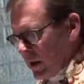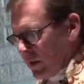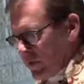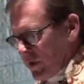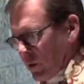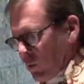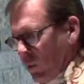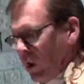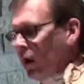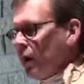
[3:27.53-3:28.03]

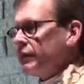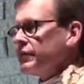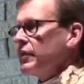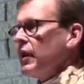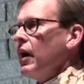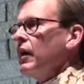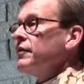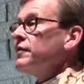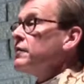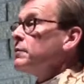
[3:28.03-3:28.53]
there was
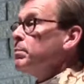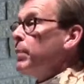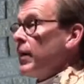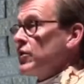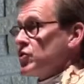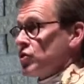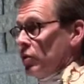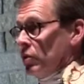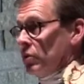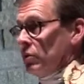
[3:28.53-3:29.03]
a
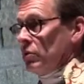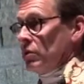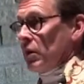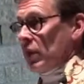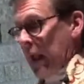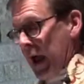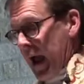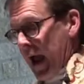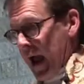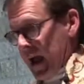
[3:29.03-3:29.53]
special
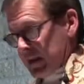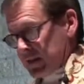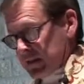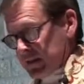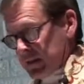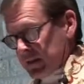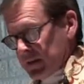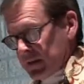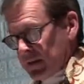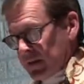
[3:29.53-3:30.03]

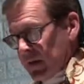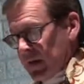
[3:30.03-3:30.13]
class.